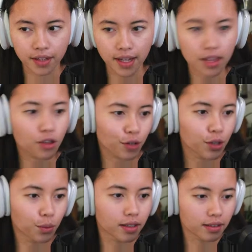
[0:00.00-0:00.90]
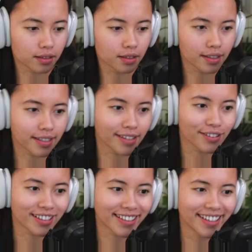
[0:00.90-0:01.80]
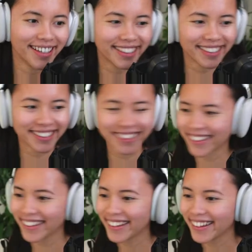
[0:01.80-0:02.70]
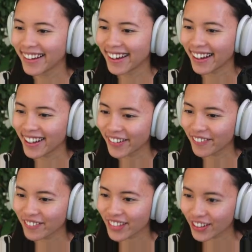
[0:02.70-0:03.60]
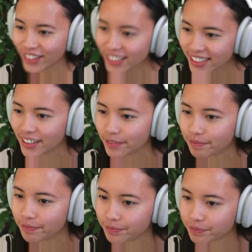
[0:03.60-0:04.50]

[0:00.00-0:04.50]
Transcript: the real world, essentially. Awesome.